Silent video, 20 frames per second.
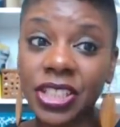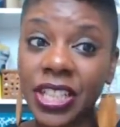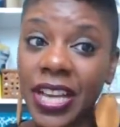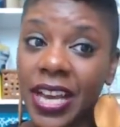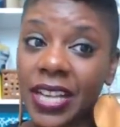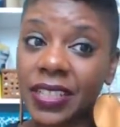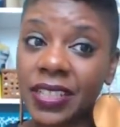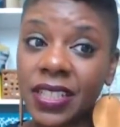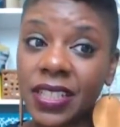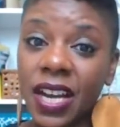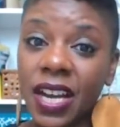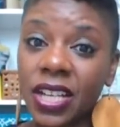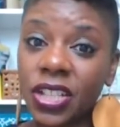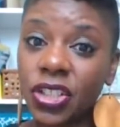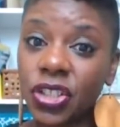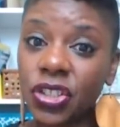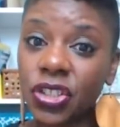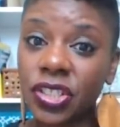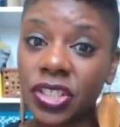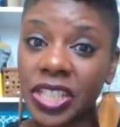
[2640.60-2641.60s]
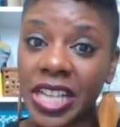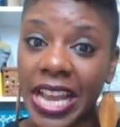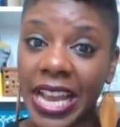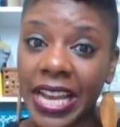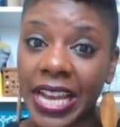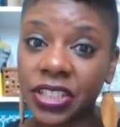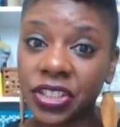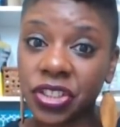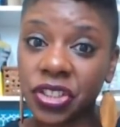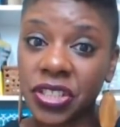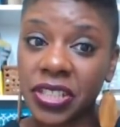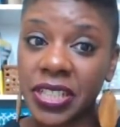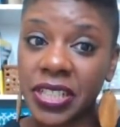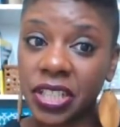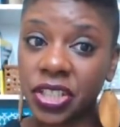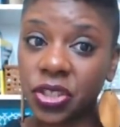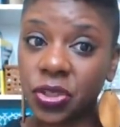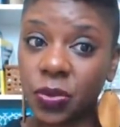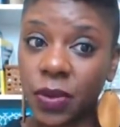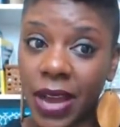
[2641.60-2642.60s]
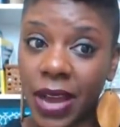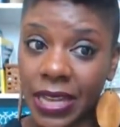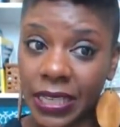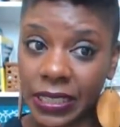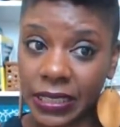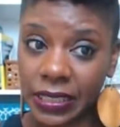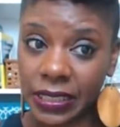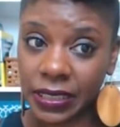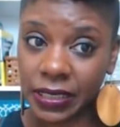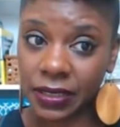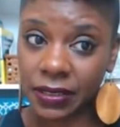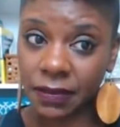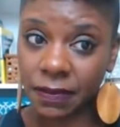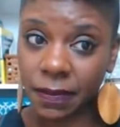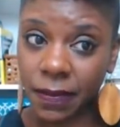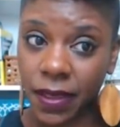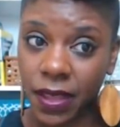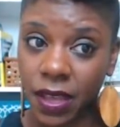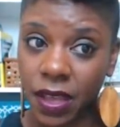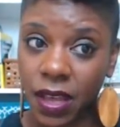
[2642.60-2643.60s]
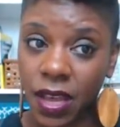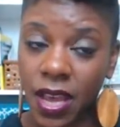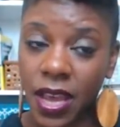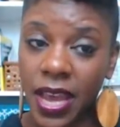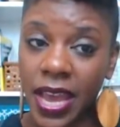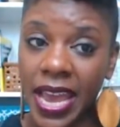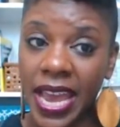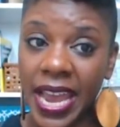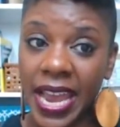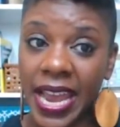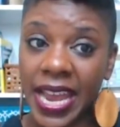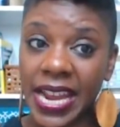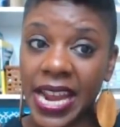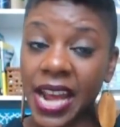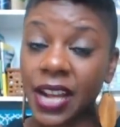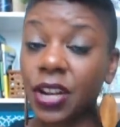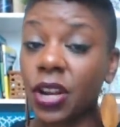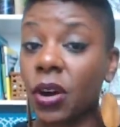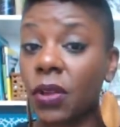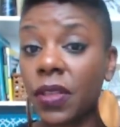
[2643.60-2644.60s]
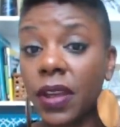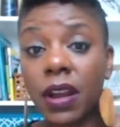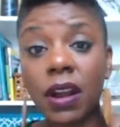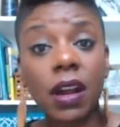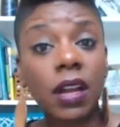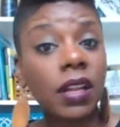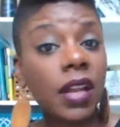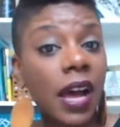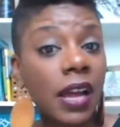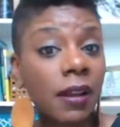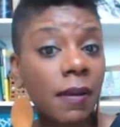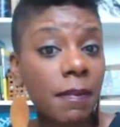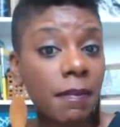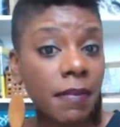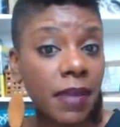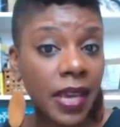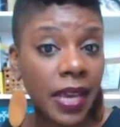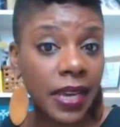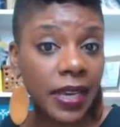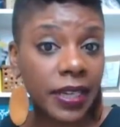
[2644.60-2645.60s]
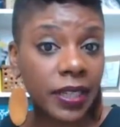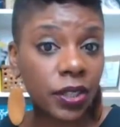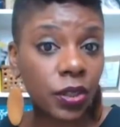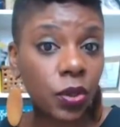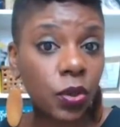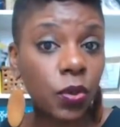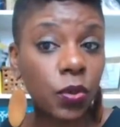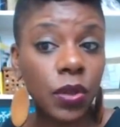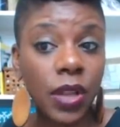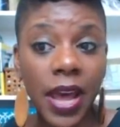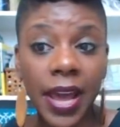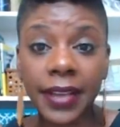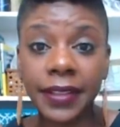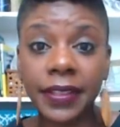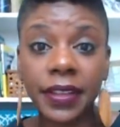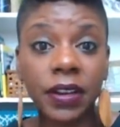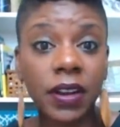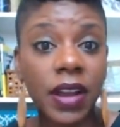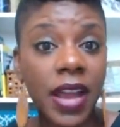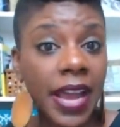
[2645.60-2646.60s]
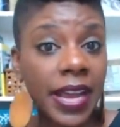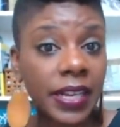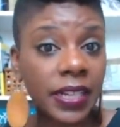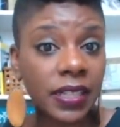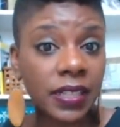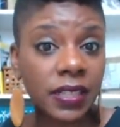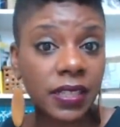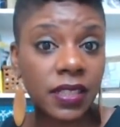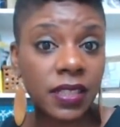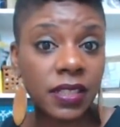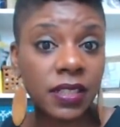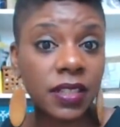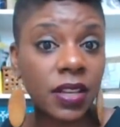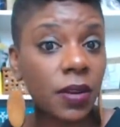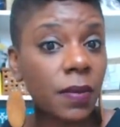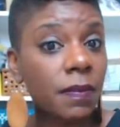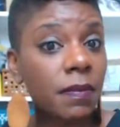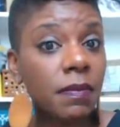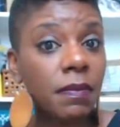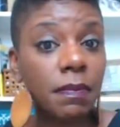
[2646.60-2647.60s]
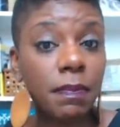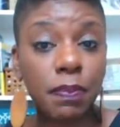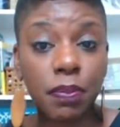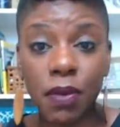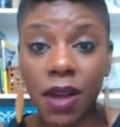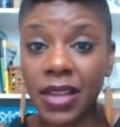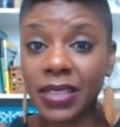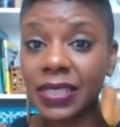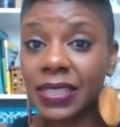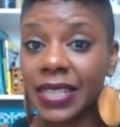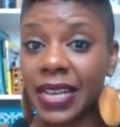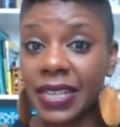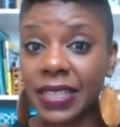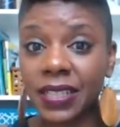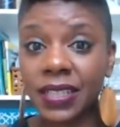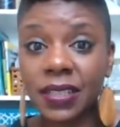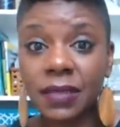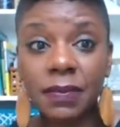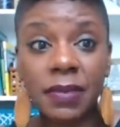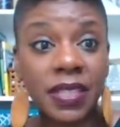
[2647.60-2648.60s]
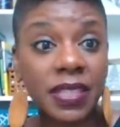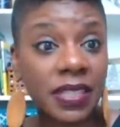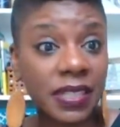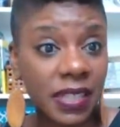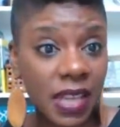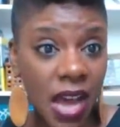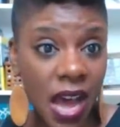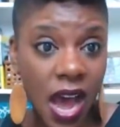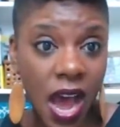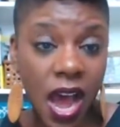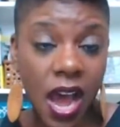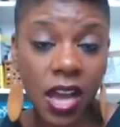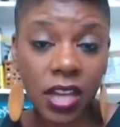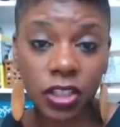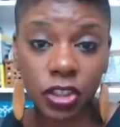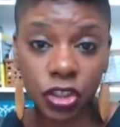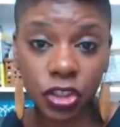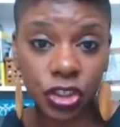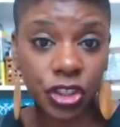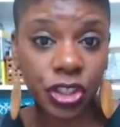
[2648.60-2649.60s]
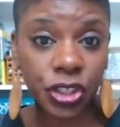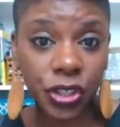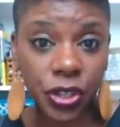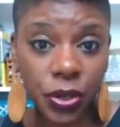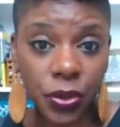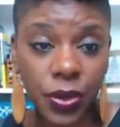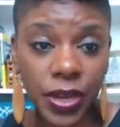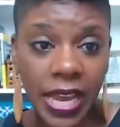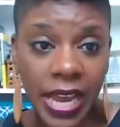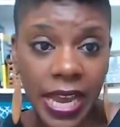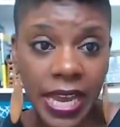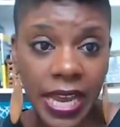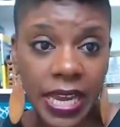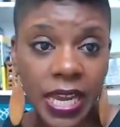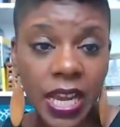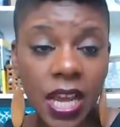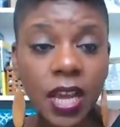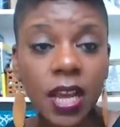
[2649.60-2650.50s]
Odds, she has to understand your sexuality. And I know there are a lot of men who like their anuses, their prostates massaged, okay?